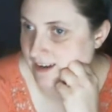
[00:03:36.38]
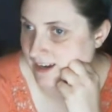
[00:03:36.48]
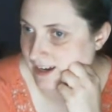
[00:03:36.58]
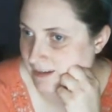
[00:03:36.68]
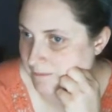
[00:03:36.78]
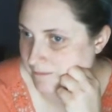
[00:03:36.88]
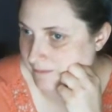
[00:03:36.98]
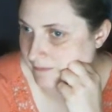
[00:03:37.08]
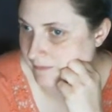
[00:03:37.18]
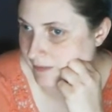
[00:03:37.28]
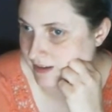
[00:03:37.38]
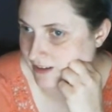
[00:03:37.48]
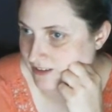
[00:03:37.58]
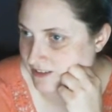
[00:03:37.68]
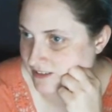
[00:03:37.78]
My
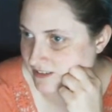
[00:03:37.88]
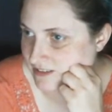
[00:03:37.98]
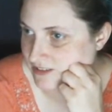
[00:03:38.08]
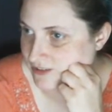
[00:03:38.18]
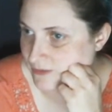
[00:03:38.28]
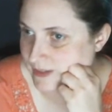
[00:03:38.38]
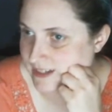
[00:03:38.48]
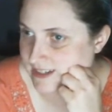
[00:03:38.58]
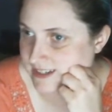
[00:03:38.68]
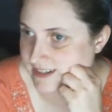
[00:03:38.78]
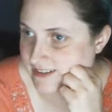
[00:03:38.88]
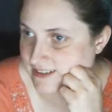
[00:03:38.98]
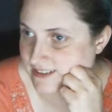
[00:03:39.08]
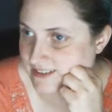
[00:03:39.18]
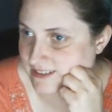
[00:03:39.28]
younger Serena
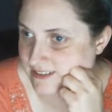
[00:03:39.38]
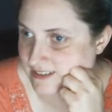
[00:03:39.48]
character.